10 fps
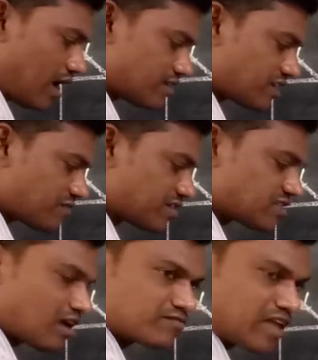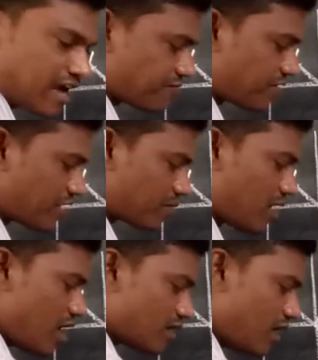Surface of the aquarium.
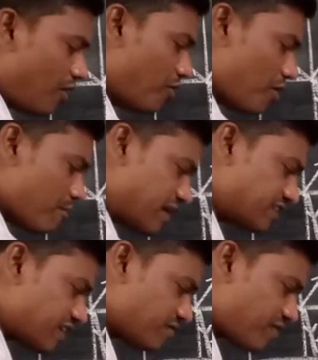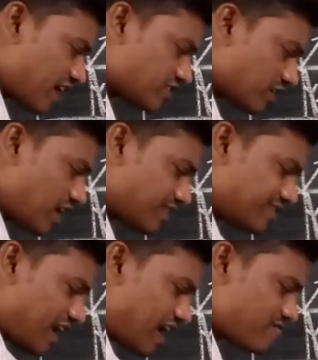Now by the refraction,
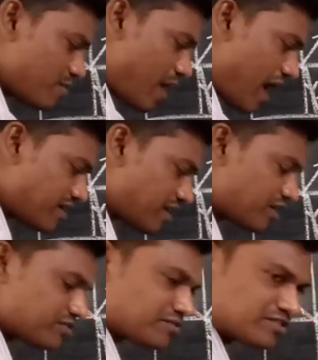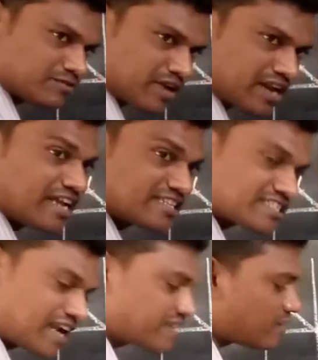the light will be enter into which one?
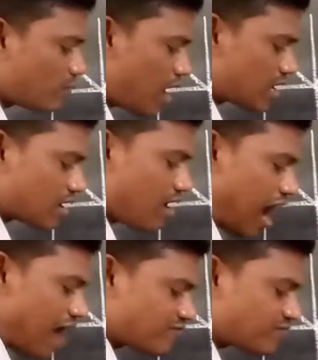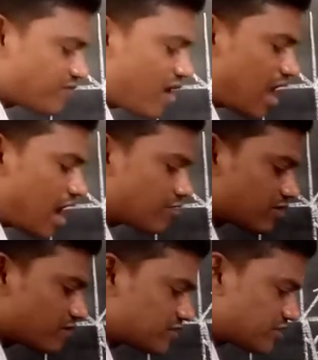Inside the water. After fall
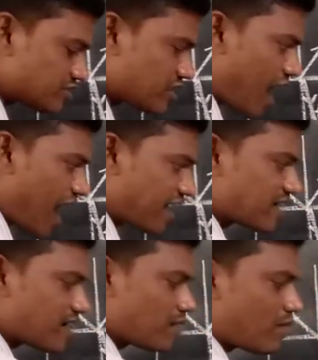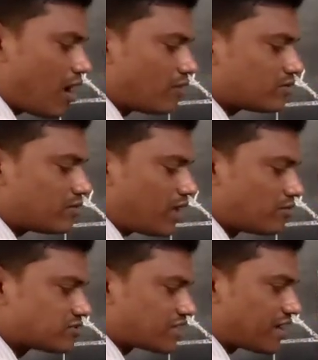onto the fishes, again come
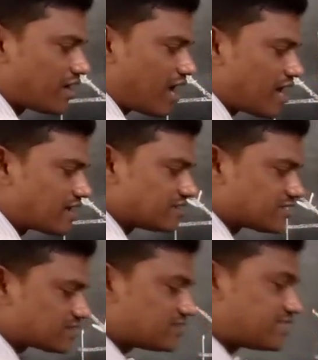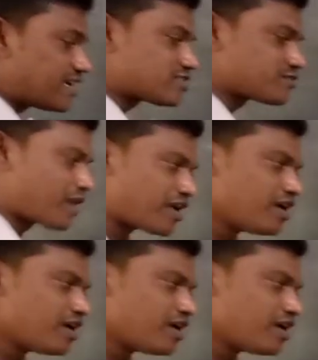outside and reaches. That's why.